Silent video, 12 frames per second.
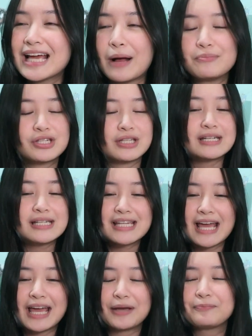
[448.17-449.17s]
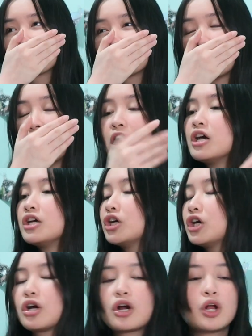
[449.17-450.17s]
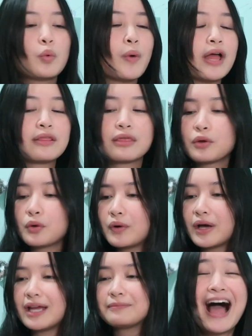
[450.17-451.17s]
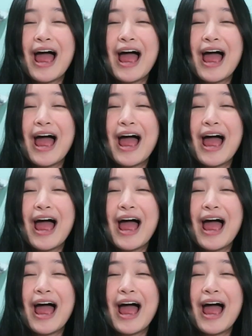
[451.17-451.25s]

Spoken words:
I'm just gonna say, your girl went through it.